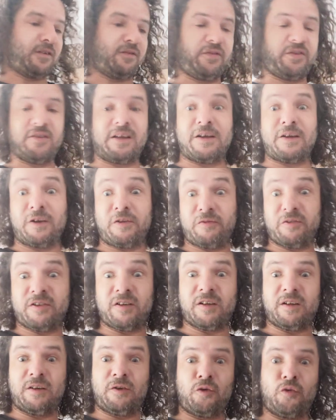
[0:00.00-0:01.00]
Silverstone,
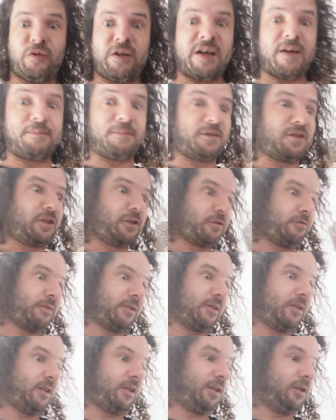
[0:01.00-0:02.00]
obviously, in Northamptonshire
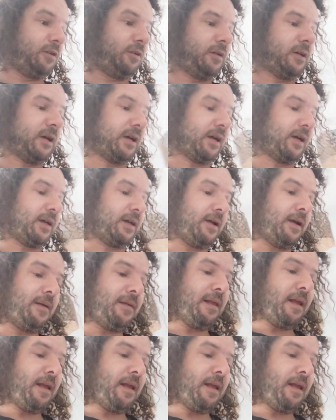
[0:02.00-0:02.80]
in the UK.